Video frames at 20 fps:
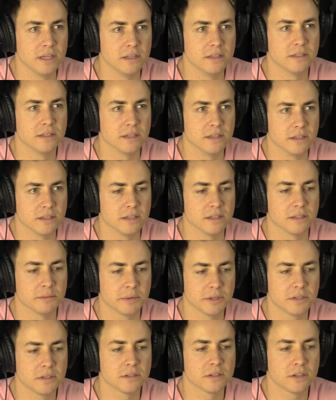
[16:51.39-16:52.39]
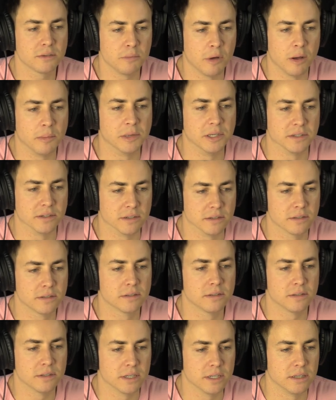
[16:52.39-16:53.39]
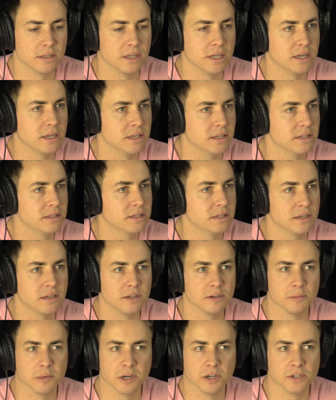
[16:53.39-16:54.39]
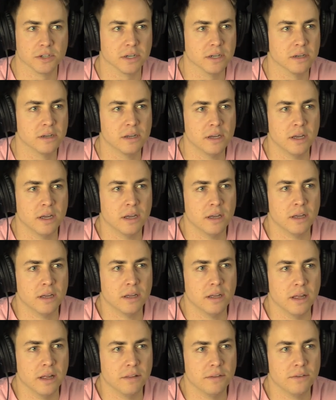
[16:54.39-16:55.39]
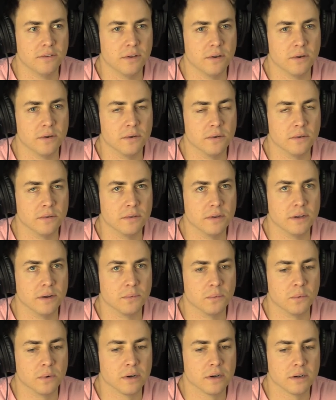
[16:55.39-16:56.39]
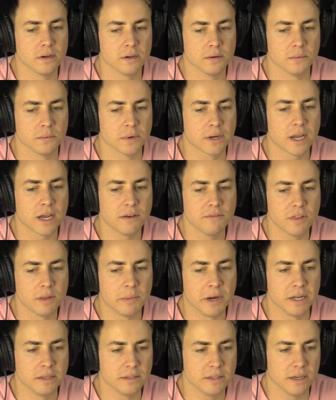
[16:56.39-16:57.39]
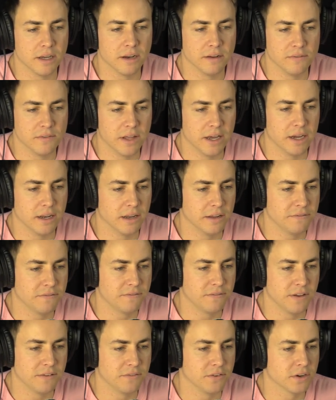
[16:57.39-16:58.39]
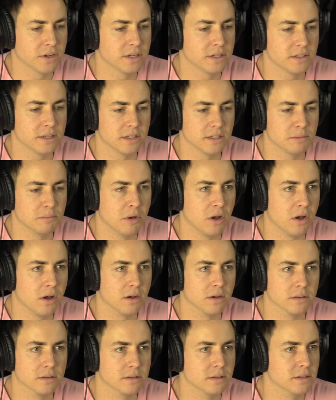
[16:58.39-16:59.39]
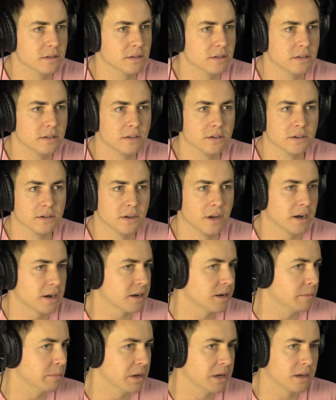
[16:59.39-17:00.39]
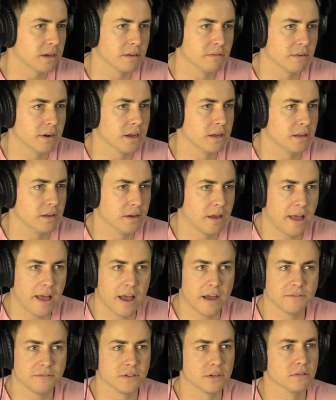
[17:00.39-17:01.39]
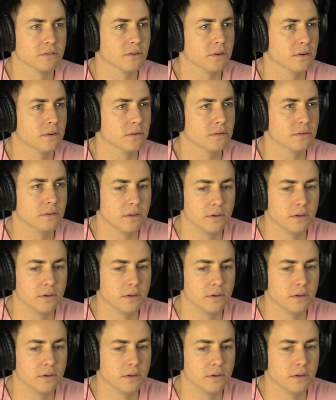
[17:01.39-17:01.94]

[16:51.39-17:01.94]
eats into, especially as a small business, mm -hmm. it, mm-hmm. it, eats into your margin. And yeah. so, you know, we're we're kind of on the mindset of that if if you're going to stay small, you're, you're not going to make it, right? You have yeah. to grow.